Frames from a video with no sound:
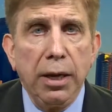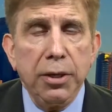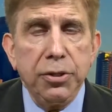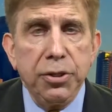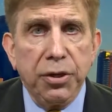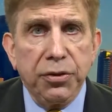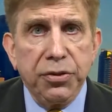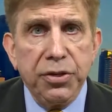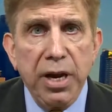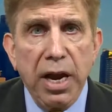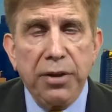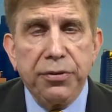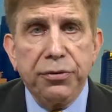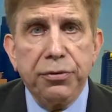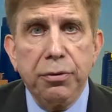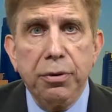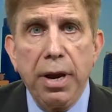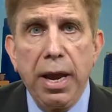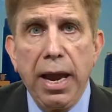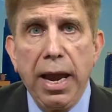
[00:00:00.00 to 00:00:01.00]
just
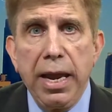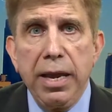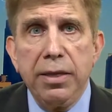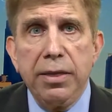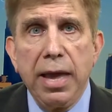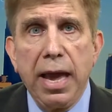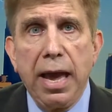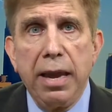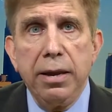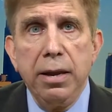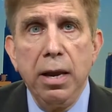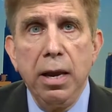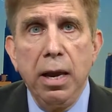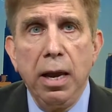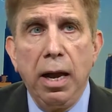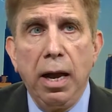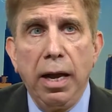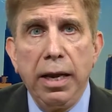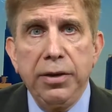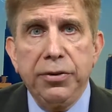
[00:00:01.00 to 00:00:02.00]
yesterday that
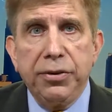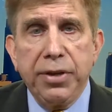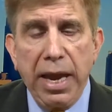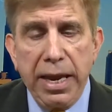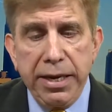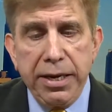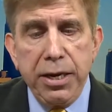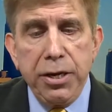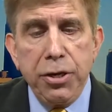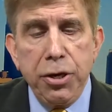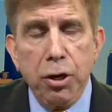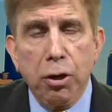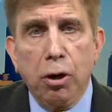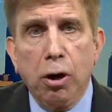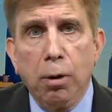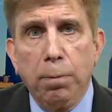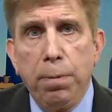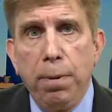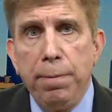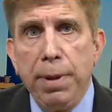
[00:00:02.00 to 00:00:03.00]
it's taking
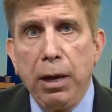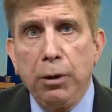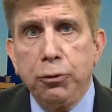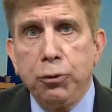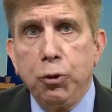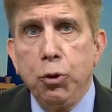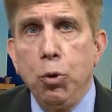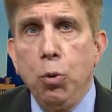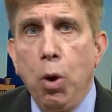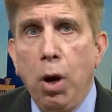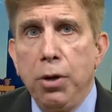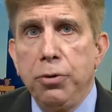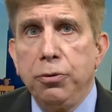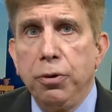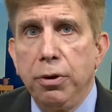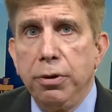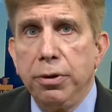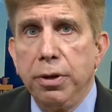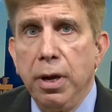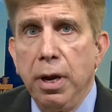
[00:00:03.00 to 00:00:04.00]
Europe about
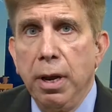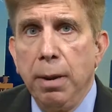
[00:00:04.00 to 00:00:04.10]
200